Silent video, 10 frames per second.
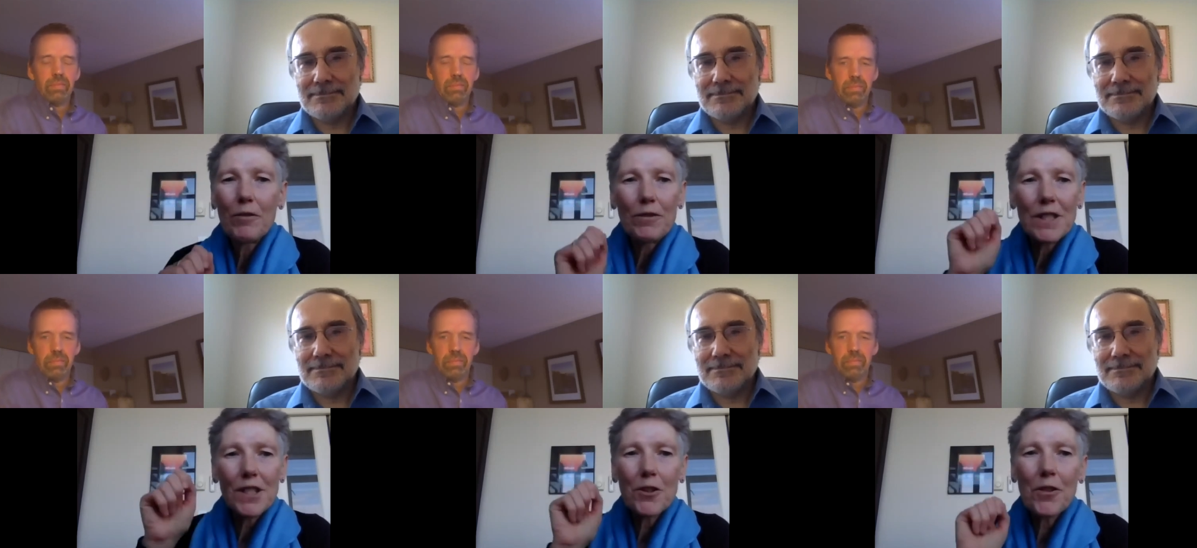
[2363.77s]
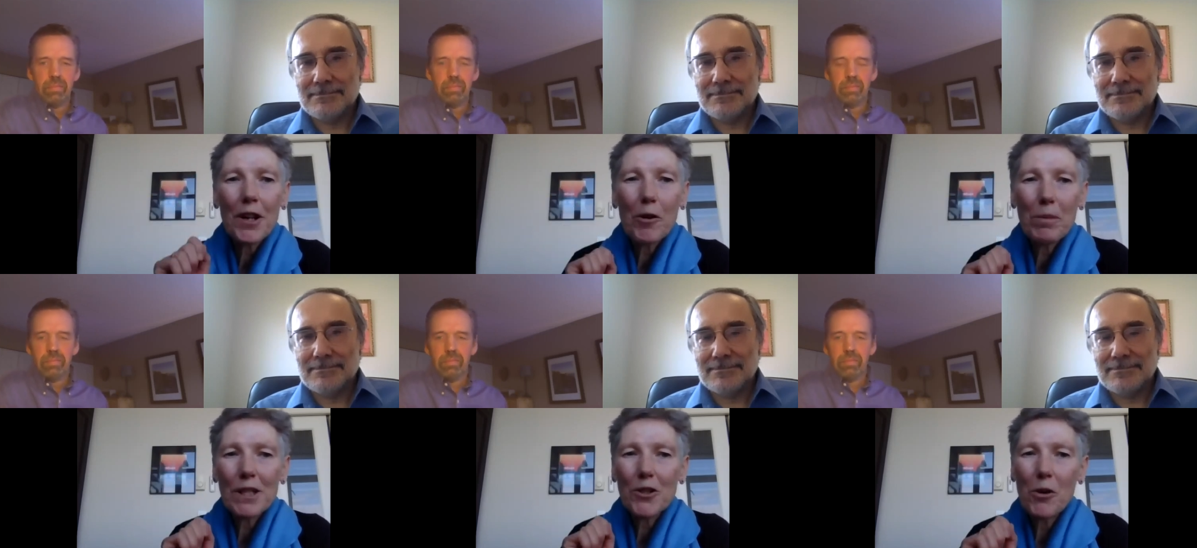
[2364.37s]

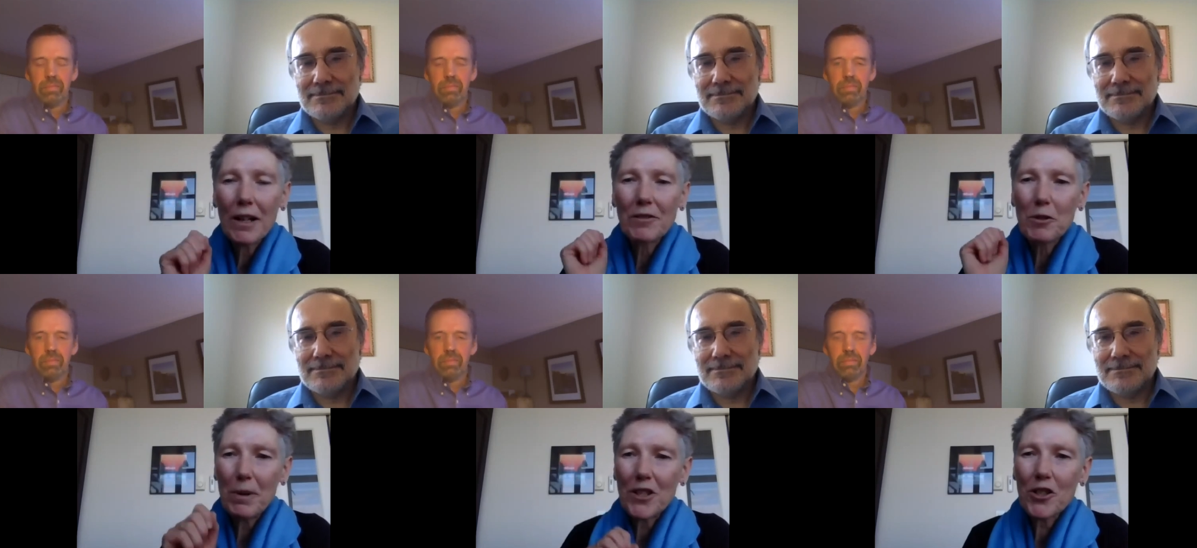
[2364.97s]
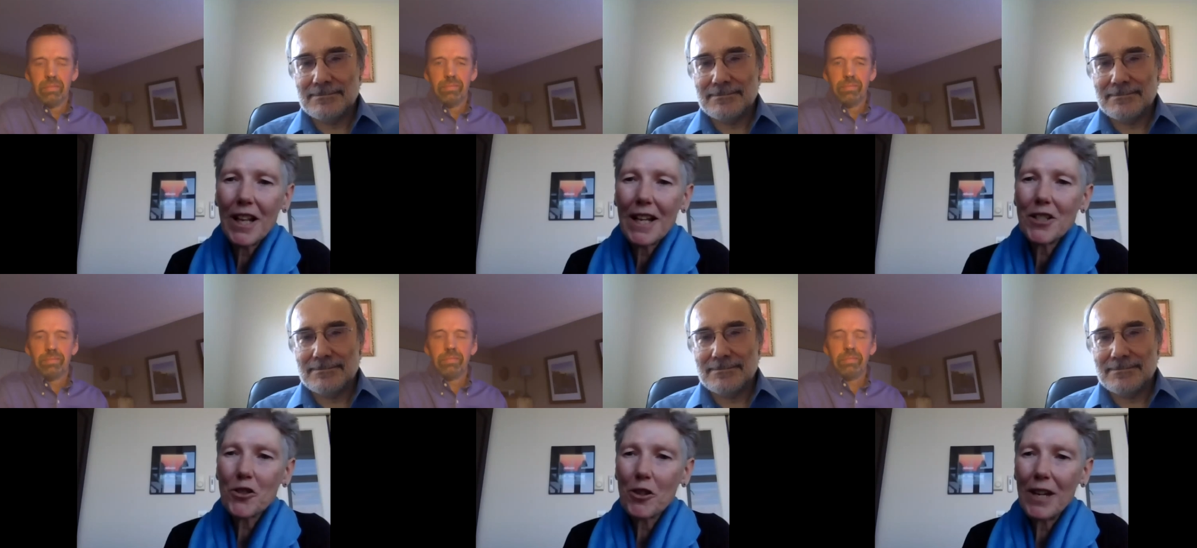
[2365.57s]
Speaker 1: physiotherapists who have
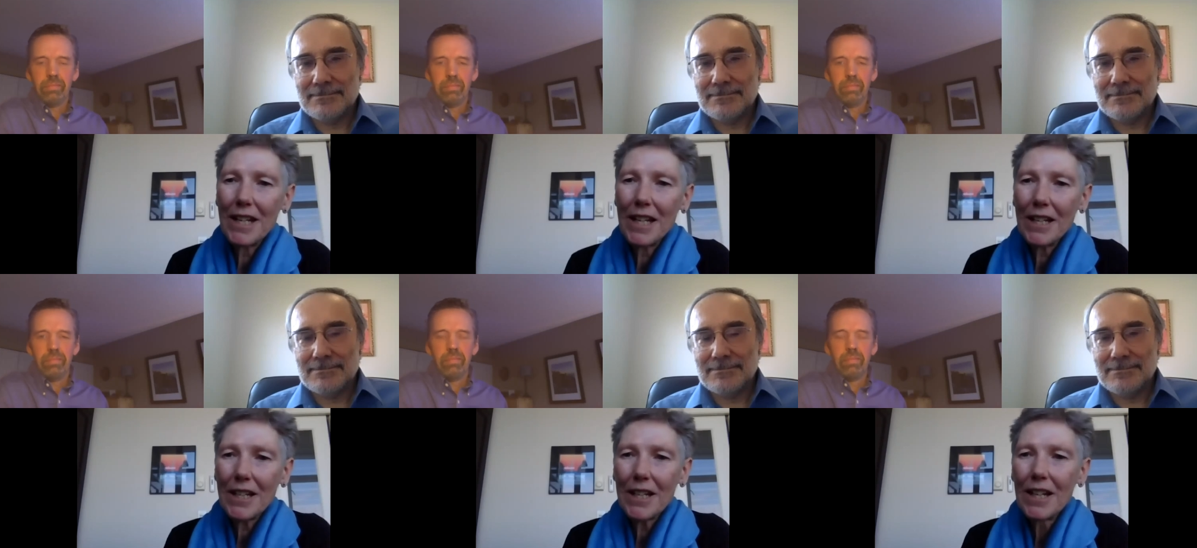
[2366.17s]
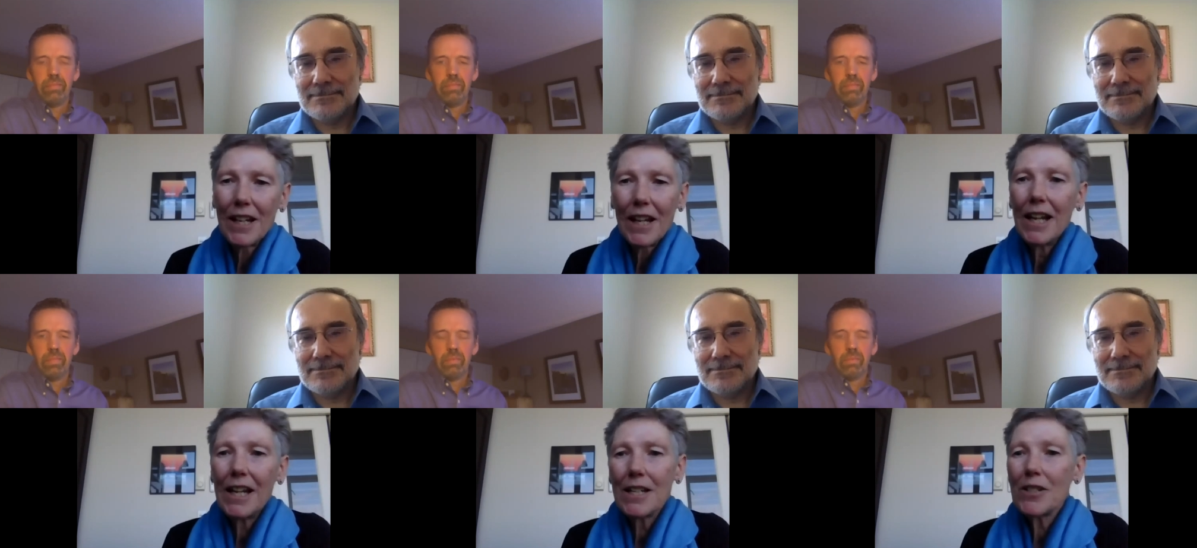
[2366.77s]
specialized training
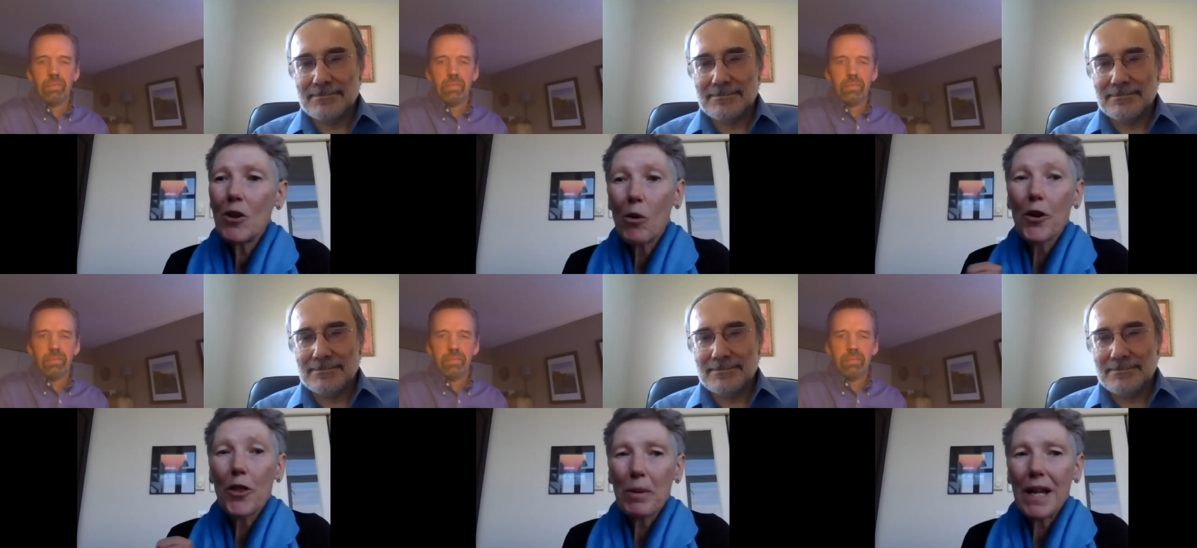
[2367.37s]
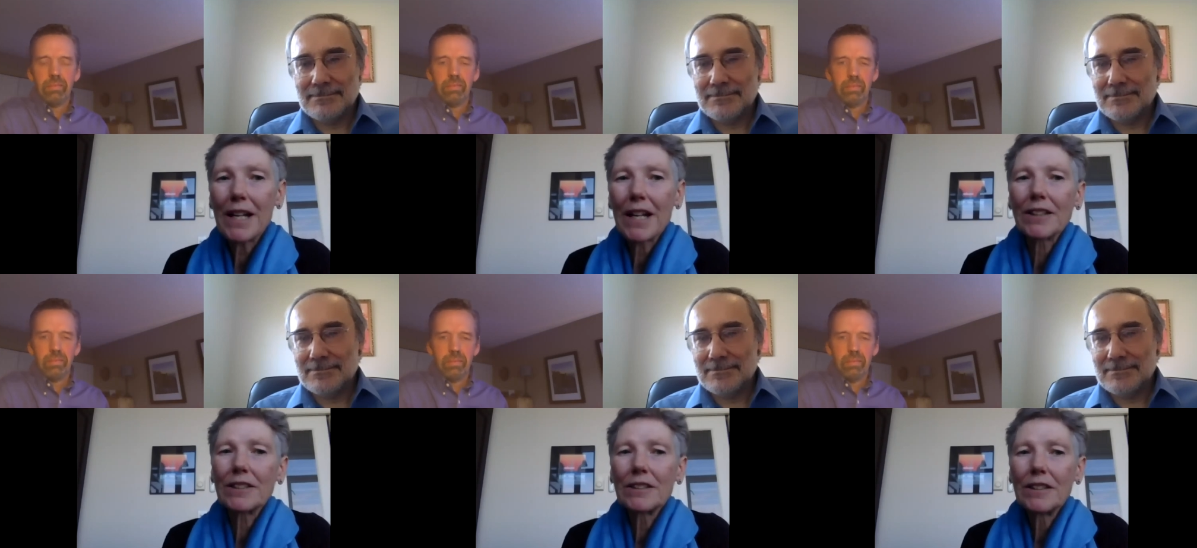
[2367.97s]
in
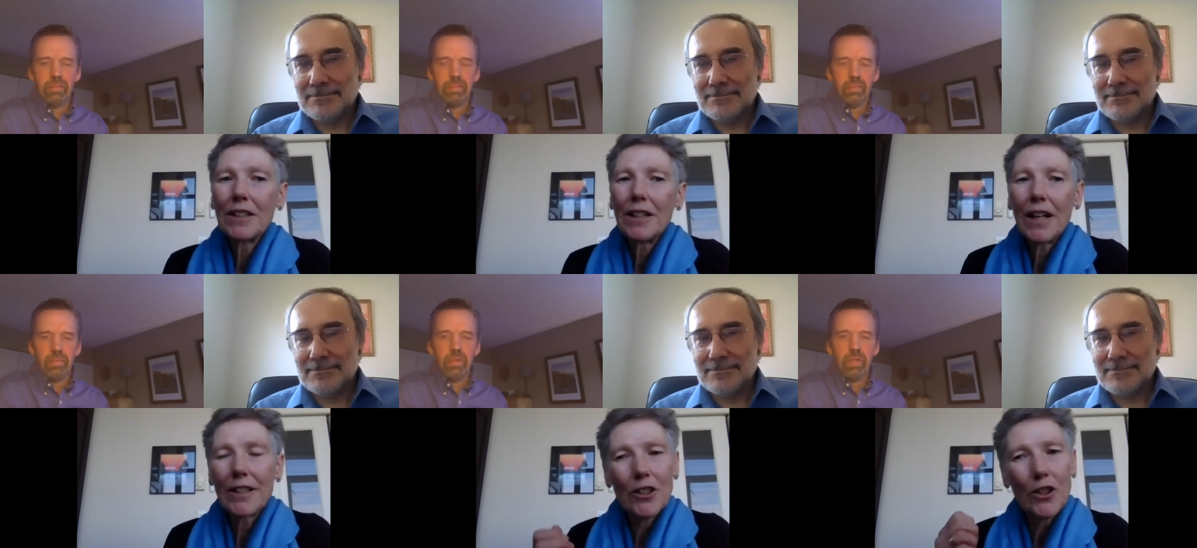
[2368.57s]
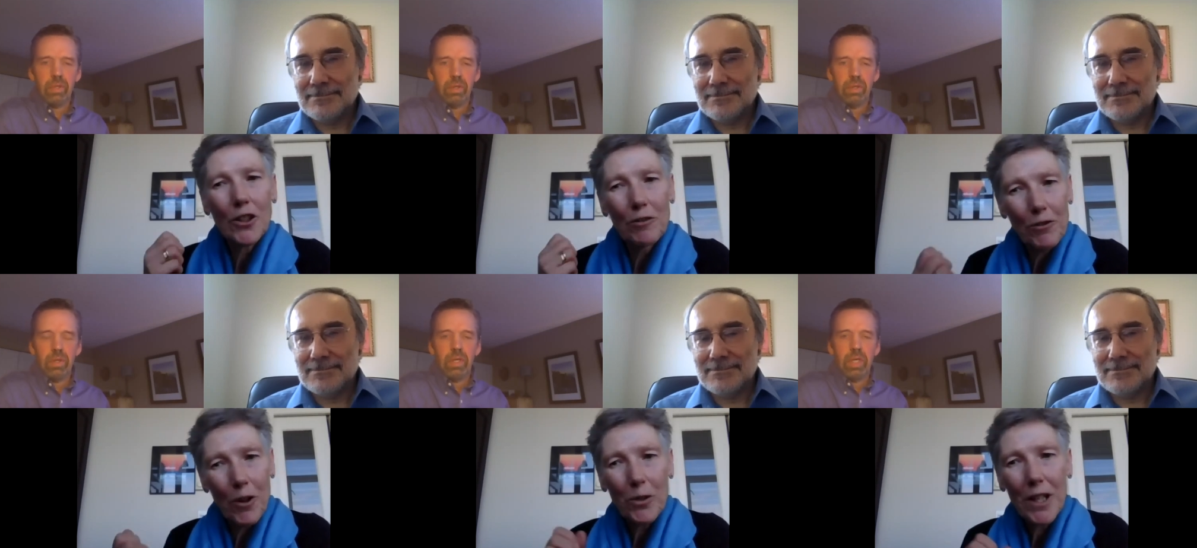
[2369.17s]
orthopedics. And then you can
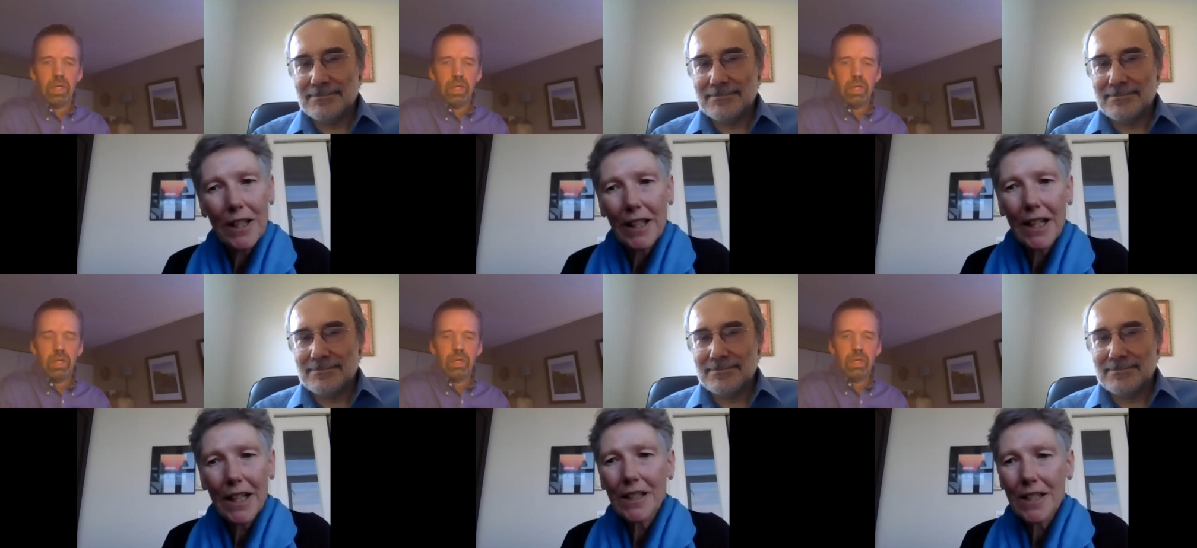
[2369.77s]
phone the clinic